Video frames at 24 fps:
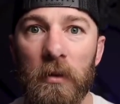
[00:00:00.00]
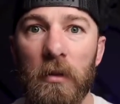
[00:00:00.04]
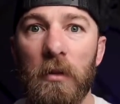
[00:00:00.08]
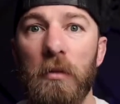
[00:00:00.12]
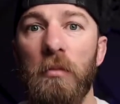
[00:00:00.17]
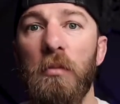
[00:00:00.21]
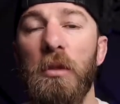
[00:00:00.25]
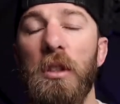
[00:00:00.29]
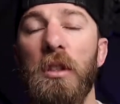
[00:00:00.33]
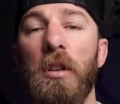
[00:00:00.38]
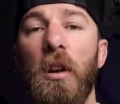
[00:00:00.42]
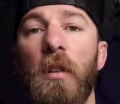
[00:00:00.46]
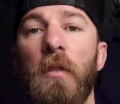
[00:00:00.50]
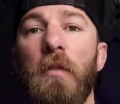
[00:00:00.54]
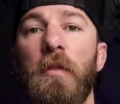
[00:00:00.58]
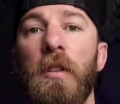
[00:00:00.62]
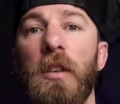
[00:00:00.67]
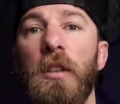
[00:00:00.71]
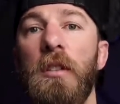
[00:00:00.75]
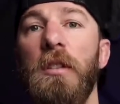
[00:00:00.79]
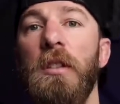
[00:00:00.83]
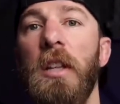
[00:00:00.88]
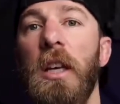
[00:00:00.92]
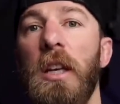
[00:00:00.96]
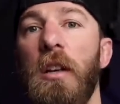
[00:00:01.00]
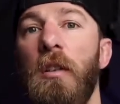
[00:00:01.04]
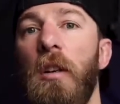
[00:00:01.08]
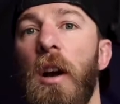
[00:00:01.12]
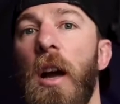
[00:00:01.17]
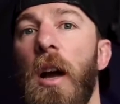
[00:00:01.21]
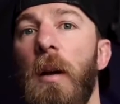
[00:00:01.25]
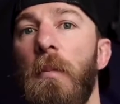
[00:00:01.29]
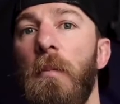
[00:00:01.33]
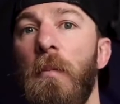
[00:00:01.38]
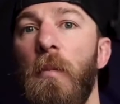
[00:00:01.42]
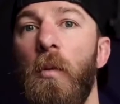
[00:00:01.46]
We start feeling like
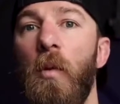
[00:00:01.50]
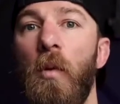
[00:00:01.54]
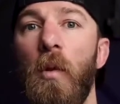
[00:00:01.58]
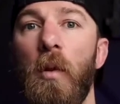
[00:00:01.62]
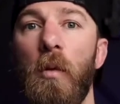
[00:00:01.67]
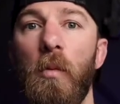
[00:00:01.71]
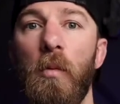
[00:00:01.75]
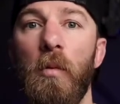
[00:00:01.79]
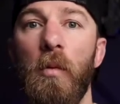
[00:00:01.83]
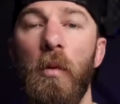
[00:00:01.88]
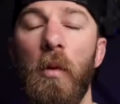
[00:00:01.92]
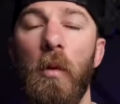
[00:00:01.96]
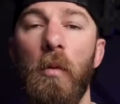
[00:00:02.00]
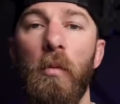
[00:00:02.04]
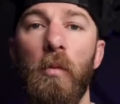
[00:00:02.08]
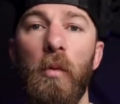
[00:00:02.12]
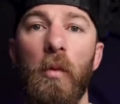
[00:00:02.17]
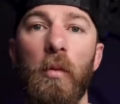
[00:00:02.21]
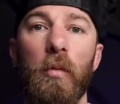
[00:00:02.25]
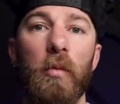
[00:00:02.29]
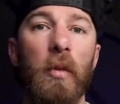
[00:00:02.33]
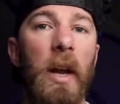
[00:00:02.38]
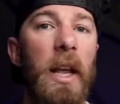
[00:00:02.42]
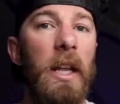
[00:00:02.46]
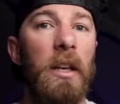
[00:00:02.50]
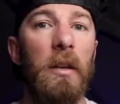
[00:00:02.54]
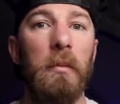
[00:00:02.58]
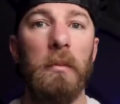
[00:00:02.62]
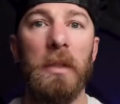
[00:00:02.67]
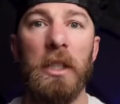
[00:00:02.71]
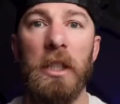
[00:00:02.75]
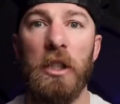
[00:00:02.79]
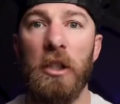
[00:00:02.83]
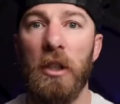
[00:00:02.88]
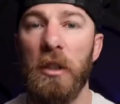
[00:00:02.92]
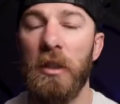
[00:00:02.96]
crap, or we'll
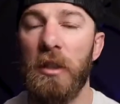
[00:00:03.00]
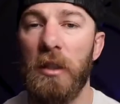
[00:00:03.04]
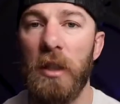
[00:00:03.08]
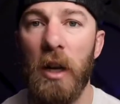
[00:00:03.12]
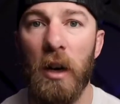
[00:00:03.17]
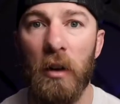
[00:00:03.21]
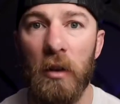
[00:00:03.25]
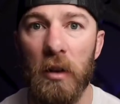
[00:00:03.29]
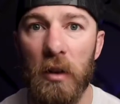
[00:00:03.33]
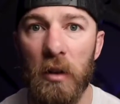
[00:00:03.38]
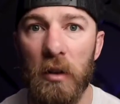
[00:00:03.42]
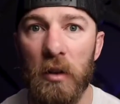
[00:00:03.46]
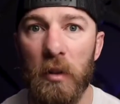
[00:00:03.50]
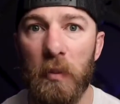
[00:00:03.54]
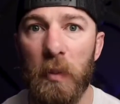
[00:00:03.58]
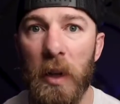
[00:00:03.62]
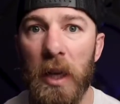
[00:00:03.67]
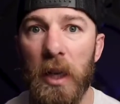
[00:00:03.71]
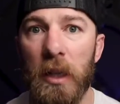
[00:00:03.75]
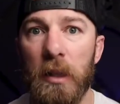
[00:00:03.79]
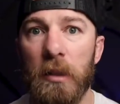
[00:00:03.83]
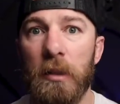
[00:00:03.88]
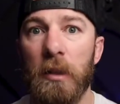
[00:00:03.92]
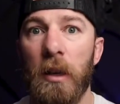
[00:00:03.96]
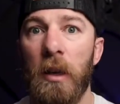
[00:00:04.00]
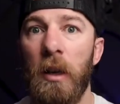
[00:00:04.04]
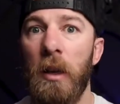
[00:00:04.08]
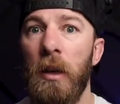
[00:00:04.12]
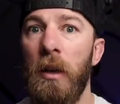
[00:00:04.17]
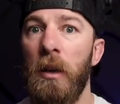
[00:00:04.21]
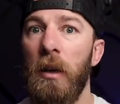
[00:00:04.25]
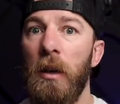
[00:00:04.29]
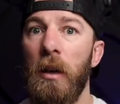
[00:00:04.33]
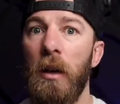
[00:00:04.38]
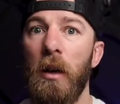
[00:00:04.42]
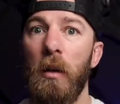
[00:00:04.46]
randomly just stare into space,
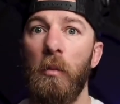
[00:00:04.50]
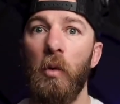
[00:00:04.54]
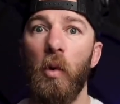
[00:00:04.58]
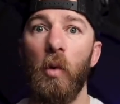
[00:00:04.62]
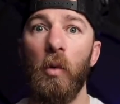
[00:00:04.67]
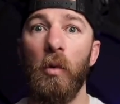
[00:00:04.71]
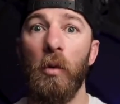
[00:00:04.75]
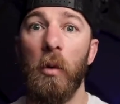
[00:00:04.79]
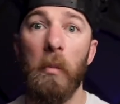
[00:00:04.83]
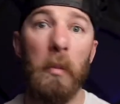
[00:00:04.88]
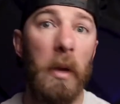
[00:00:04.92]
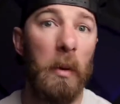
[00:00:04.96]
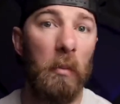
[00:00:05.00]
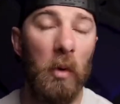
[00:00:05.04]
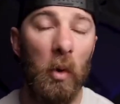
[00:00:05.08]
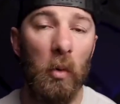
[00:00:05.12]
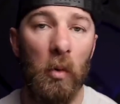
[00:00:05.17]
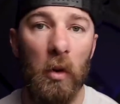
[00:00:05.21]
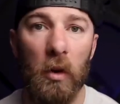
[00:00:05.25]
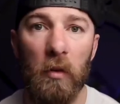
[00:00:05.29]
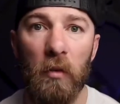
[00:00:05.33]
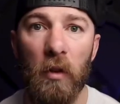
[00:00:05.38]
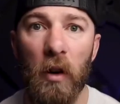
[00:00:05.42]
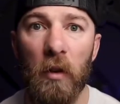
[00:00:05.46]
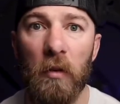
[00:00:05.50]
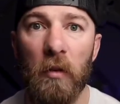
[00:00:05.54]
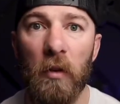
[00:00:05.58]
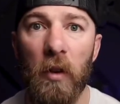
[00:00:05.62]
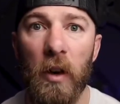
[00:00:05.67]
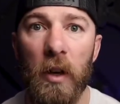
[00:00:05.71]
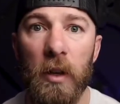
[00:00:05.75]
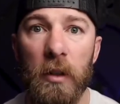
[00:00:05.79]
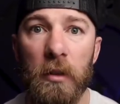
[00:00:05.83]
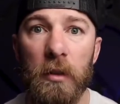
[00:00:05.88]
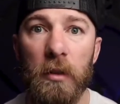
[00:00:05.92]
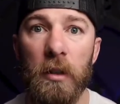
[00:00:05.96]
or remember one of our
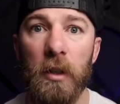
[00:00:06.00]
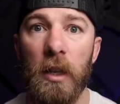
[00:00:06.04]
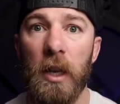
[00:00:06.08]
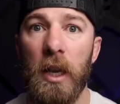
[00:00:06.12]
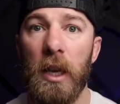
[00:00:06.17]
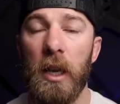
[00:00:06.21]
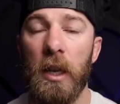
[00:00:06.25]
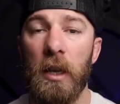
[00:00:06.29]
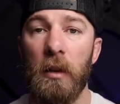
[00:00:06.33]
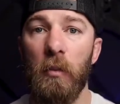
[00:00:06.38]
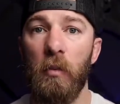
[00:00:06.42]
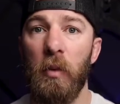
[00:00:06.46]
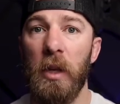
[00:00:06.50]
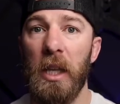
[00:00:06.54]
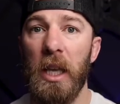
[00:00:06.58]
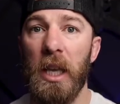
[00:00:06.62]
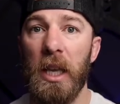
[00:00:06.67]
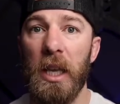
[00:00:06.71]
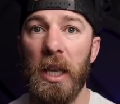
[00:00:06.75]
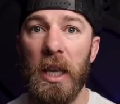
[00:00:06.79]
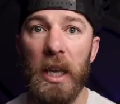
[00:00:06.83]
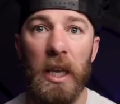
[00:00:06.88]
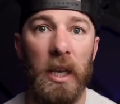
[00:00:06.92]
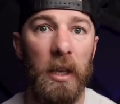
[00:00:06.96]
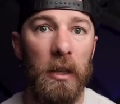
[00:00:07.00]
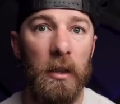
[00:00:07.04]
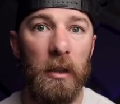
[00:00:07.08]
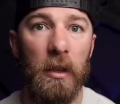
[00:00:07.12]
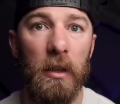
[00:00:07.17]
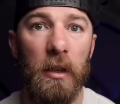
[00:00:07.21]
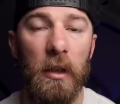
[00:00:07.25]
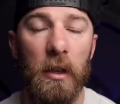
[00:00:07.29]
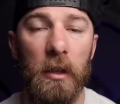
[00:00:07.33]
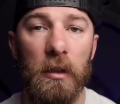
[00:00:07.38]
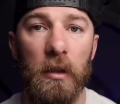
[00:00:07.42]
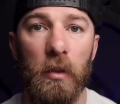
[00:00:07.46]
friends and we get hit in the
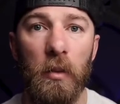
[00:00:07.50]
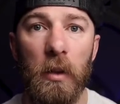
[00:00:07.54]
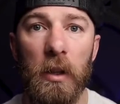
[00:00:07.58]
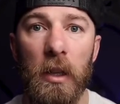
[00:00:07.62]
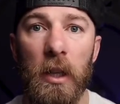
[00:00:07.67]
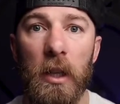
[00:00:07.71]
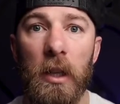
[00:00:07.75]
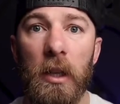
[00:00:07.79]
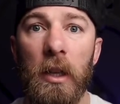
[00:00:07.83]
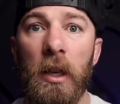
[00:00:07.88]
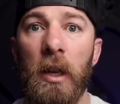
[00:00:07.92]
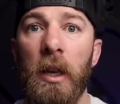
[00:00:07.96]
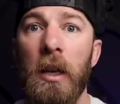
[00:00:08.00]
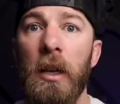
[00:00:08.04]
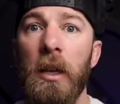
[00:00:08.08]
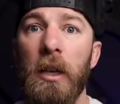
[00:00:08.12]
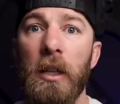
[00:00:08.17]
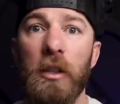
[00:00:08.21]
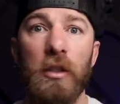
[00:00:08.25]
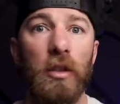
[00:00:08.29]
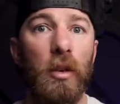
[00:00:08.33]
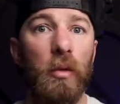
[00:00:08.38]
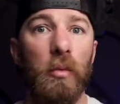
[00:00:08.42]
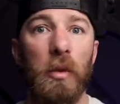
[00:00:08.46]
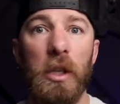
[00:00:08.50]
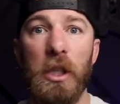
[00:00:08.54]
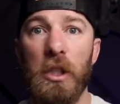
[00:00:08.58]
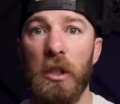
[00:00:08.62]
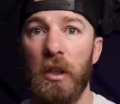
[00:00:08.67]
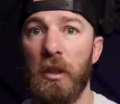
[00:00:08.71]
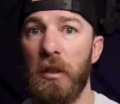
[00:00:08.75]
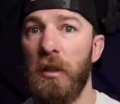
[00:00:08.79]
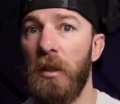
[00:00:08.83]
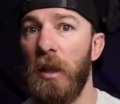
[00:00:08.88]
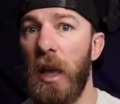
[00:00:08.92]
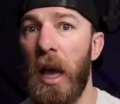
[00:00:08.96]
nuts with it, and so we
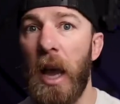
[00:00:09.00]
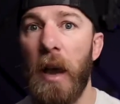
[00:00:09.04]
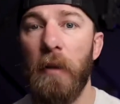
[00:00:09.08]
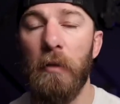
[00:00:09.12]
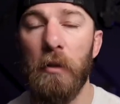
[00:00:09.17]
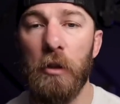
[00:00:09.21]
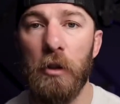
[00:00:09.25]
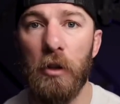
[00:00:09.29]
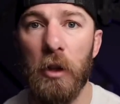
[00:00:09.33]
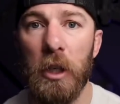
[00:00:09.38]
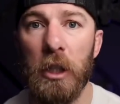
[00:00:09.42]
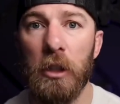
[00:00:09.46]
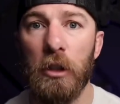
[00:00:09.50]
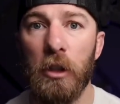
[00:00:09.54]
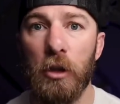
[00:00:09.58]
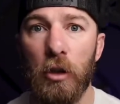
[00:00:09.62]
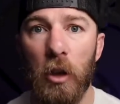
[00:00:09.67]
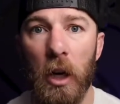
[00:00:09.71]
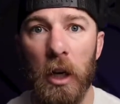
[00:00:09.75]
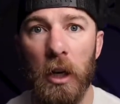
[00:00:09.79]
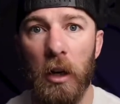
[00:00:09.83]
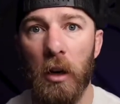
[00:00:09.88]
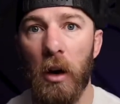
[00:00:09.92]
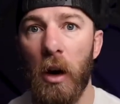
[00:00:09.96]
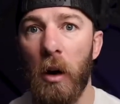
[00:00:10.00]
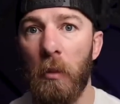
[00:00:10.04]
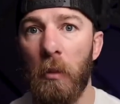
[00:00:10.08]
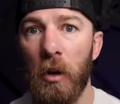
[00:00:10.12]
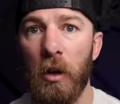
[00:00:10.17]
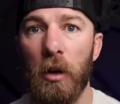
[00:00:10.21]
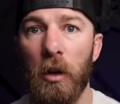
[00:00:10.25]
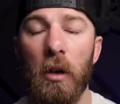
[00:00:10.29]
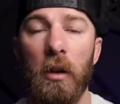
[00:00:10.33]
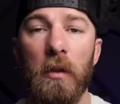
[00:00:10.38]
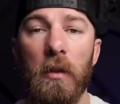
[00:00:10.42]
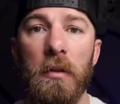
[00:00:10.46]
just have a drink to try and calm our
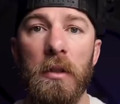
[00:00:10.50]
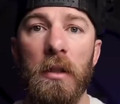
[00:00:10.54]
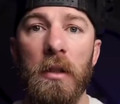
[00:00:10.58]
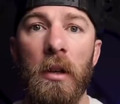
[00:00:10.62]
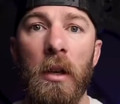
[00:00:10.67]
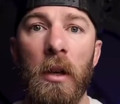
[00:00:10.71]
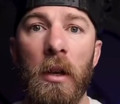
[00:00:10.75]
nerves.